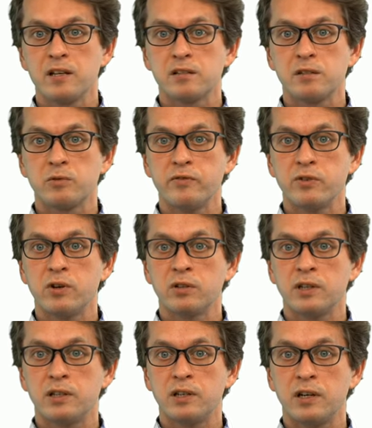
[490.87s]
So we've
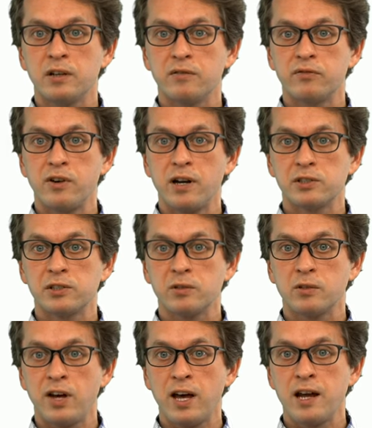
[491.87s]
got that the
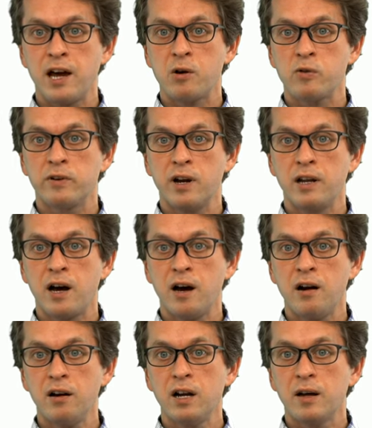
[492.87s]
fraction of Ni over
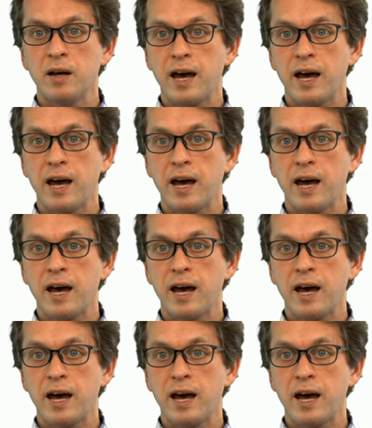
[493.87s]
Nr